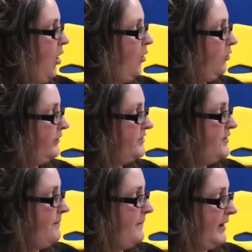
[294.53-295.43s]
Only
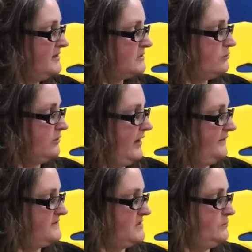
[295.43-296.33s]
the mice were
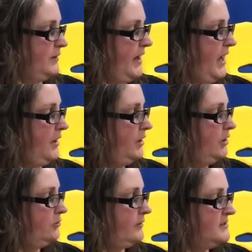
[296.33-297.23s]
left to play,
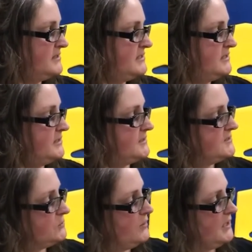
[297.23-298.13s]
rusting and
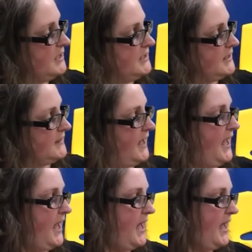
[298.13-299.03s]
squeaking in the
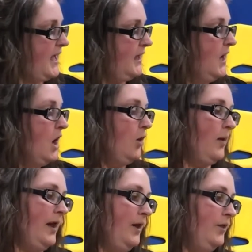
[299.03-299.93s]
hay,
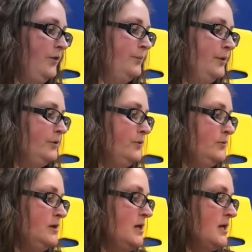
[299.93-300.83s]
while the
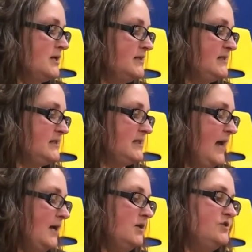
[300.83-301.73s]
moon
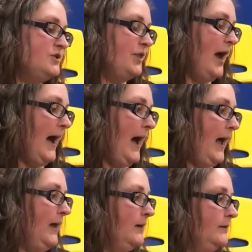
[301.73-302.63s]
sailed
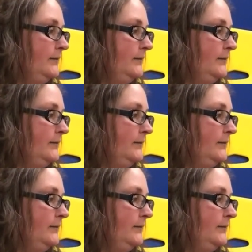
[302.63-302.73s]
high.